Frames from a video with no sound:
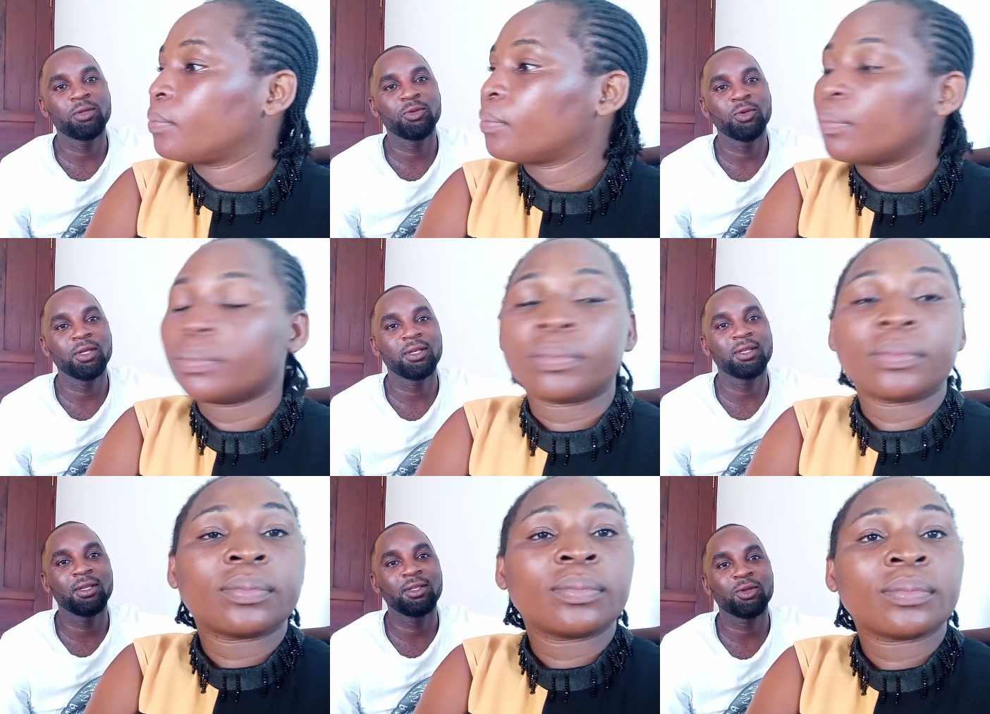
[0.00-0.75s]
Speaker 1: it's
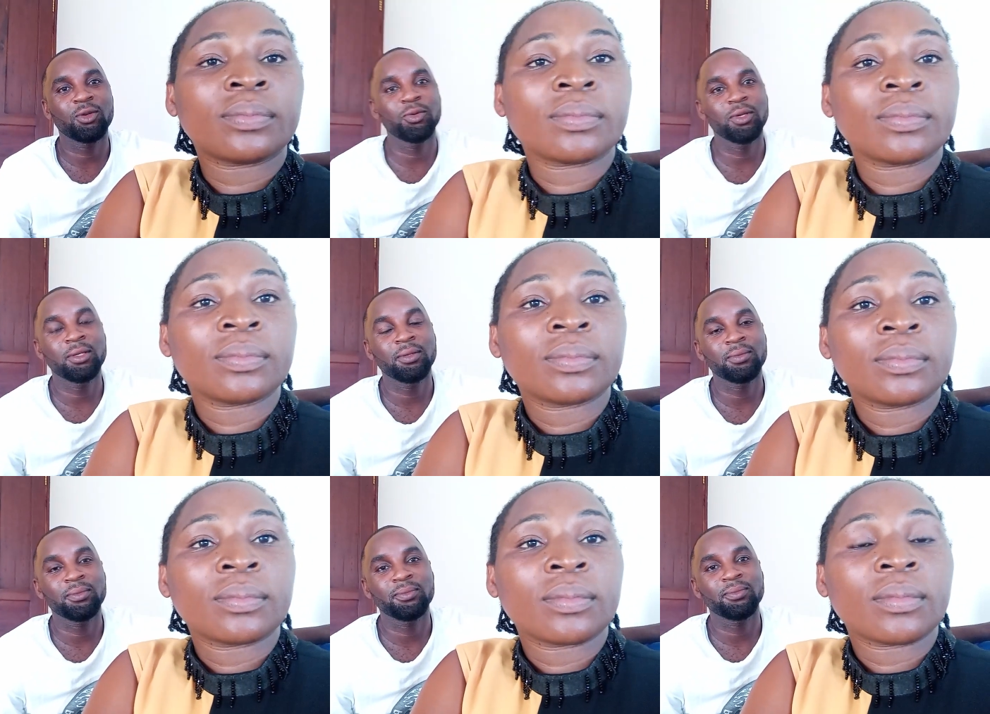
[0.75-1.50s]
unique in its own way.
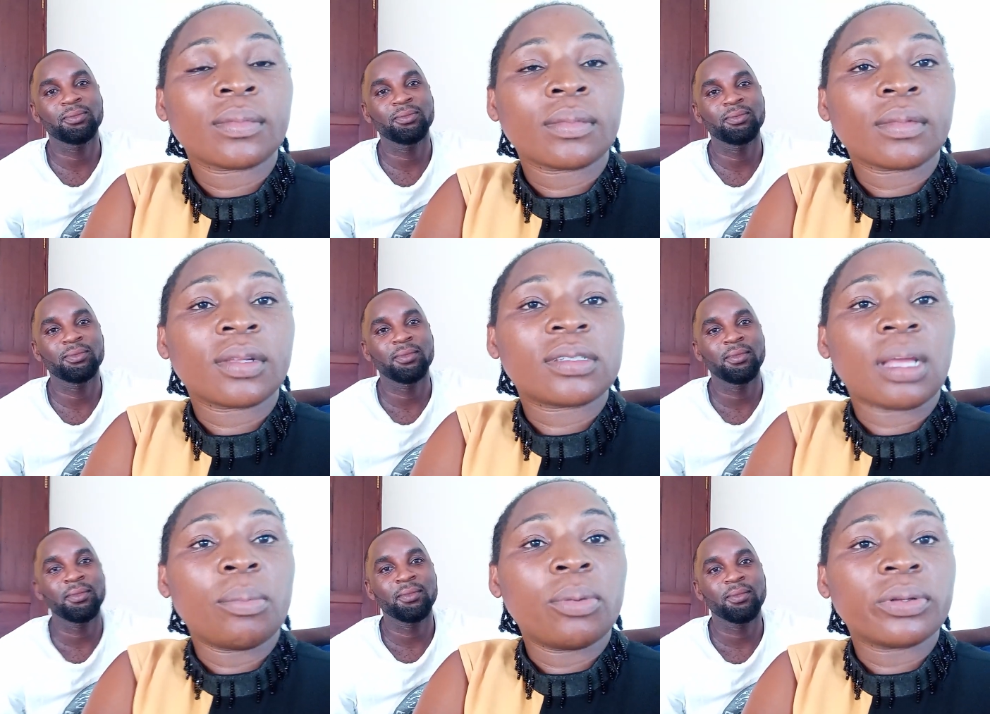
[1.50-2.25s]

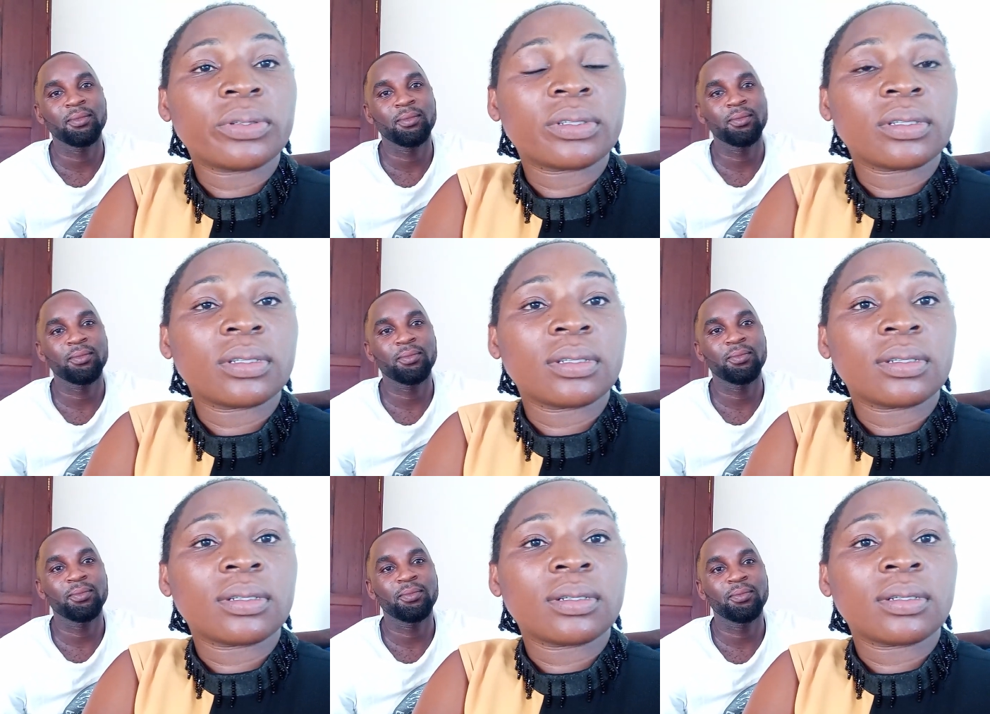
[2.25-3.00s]
Speaker 2: Sabos.
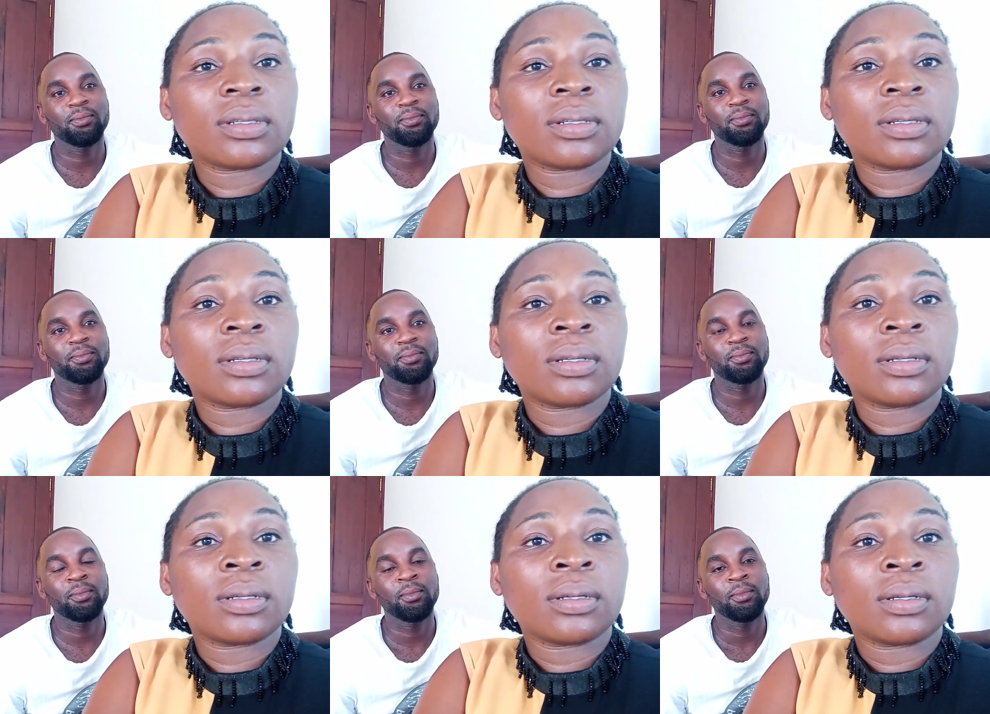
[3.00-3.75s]
Mm.
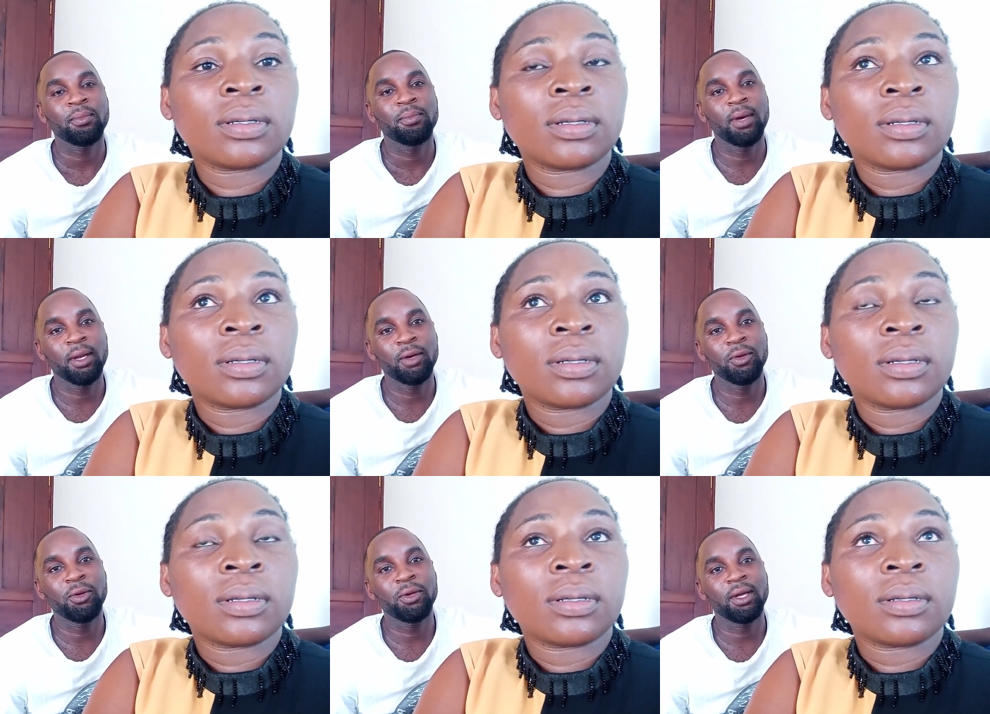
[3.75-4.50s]
Speaker 1: But
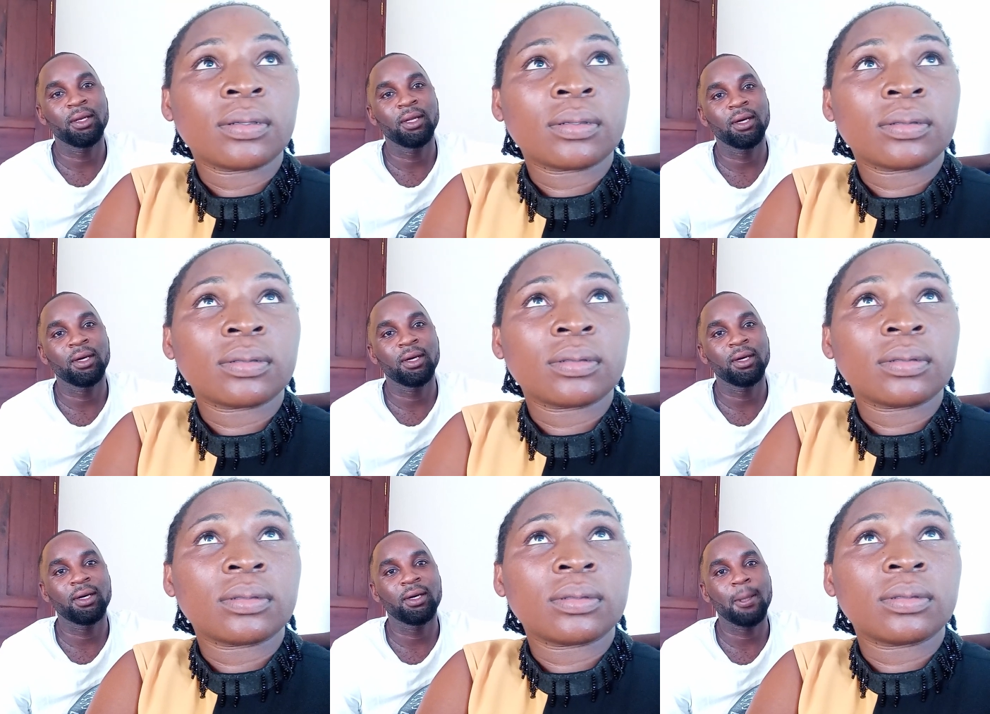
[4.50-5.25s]
anyway, we can. Mm
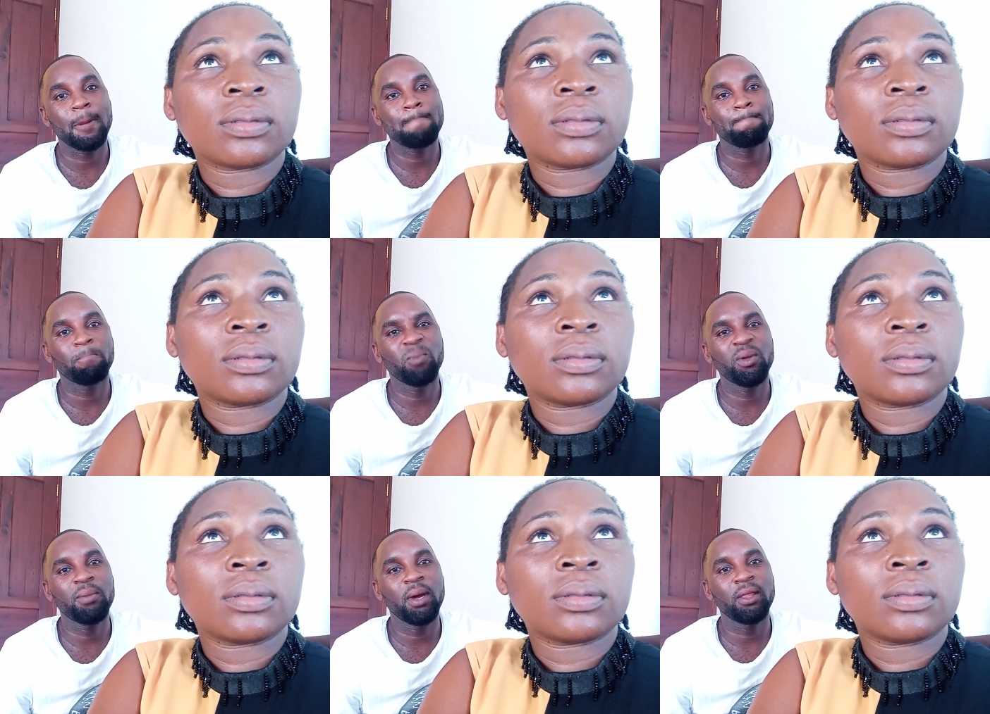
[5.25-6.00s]
-hmm. uh,
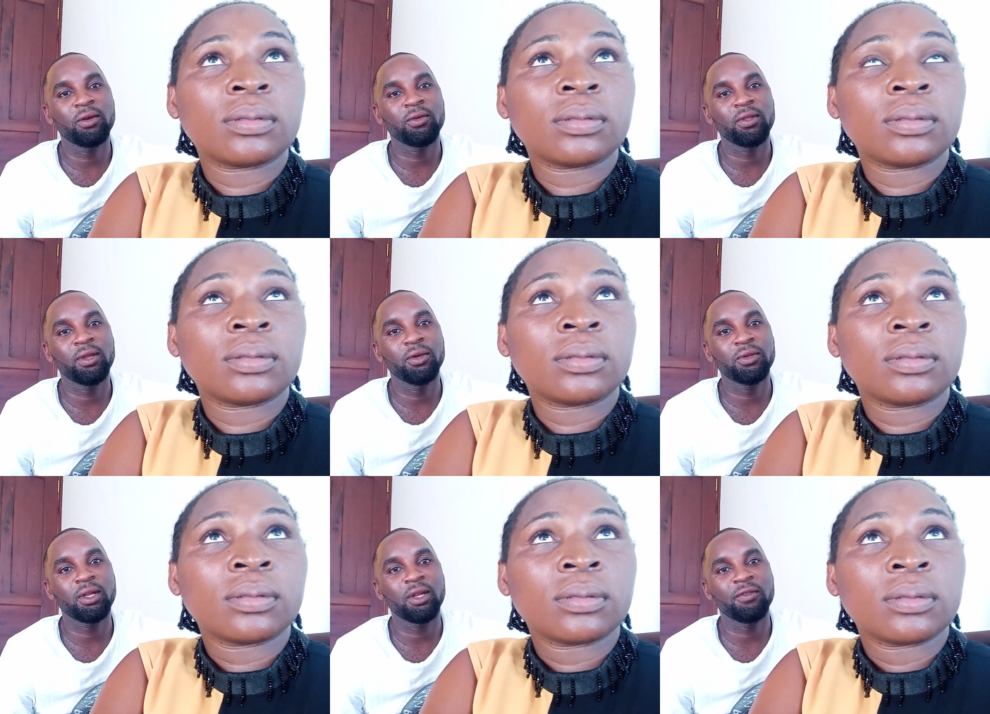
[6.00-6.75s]
maybe by the end of the day,
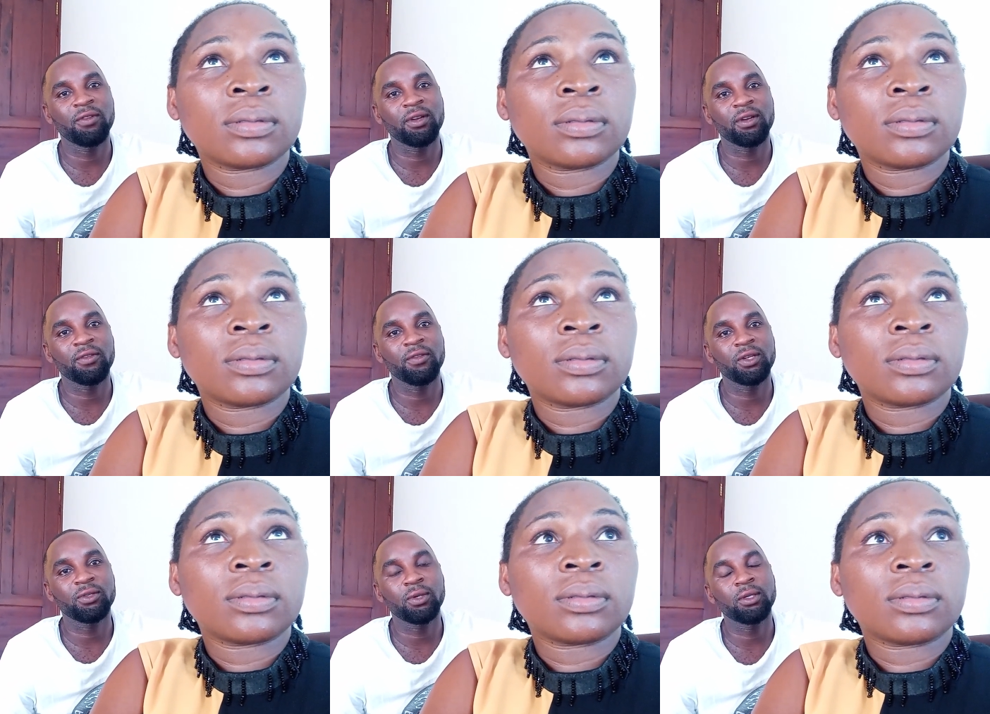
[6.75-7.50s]
we shall have
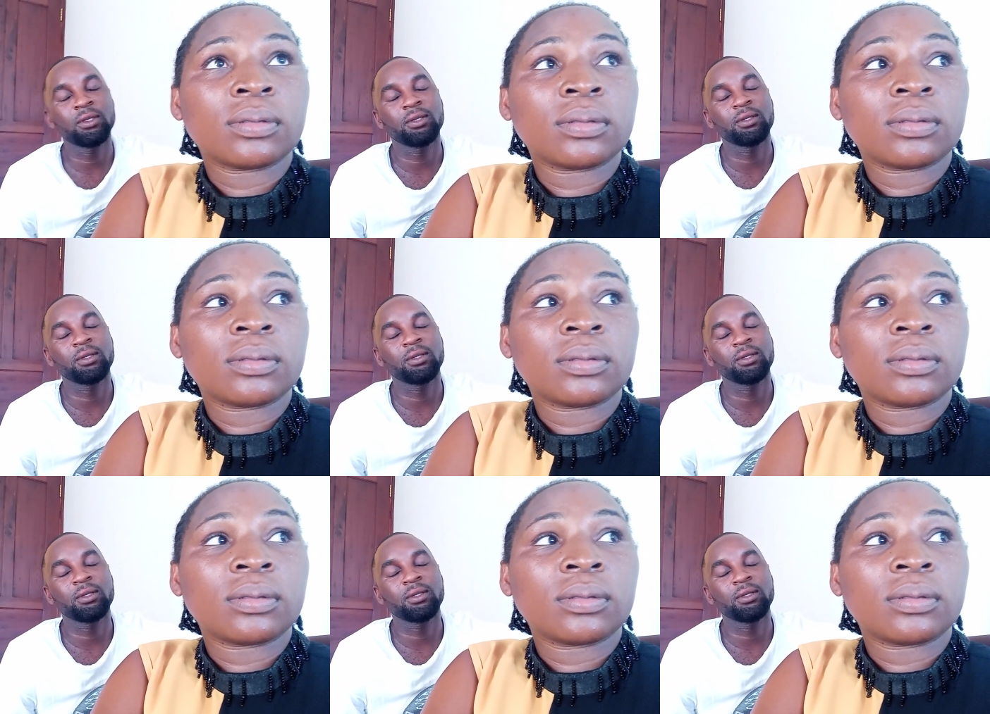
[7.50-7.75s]
arrived at one.